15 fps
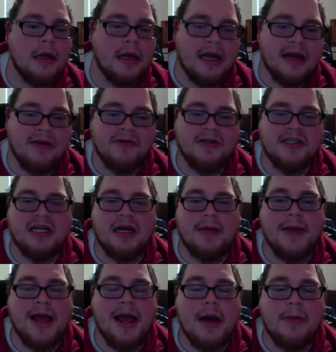every time
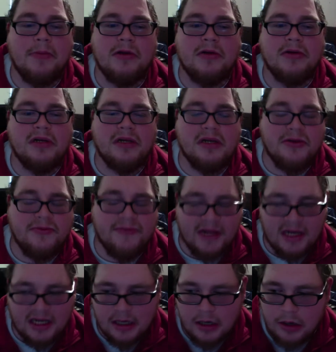I upload a new
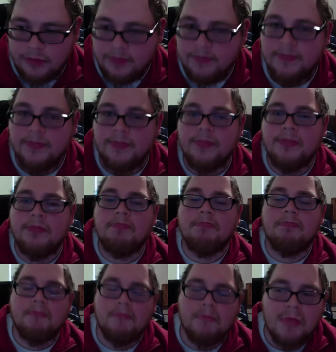video.
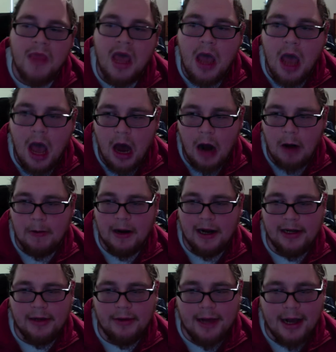All right,
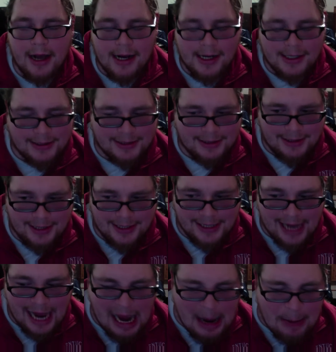you guys,
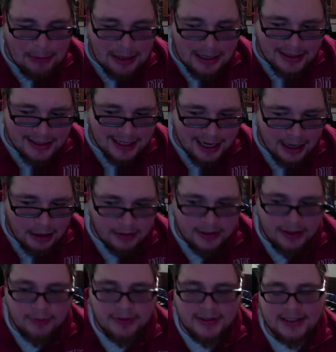today I'm going to tell
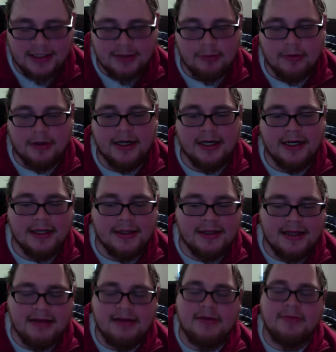you a story
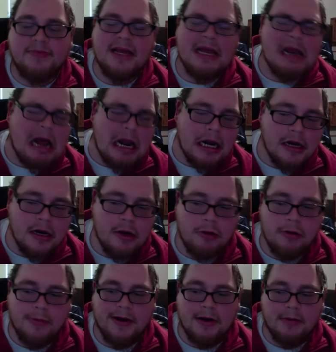that you may not know
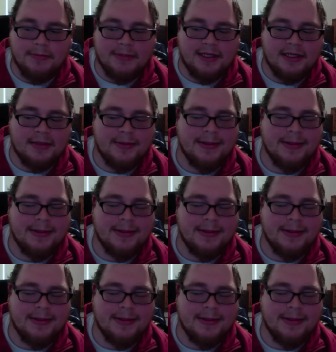about me.